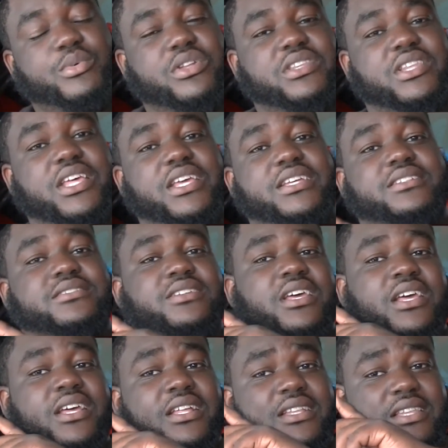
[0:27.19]
of things
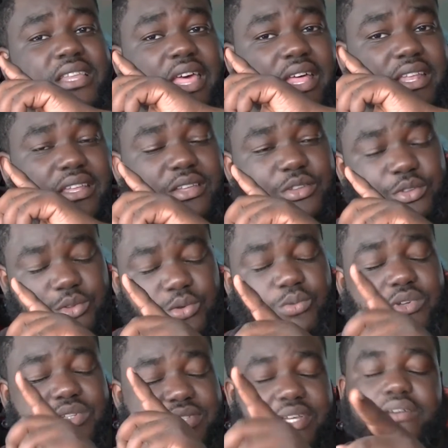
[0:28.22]
that you
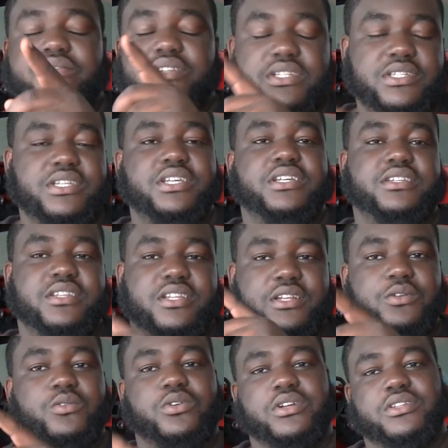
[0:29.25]
would definitely need in
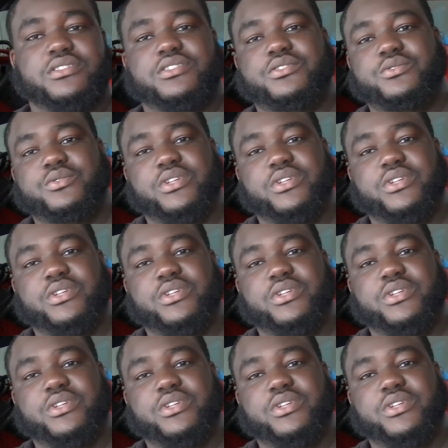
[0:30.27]
order to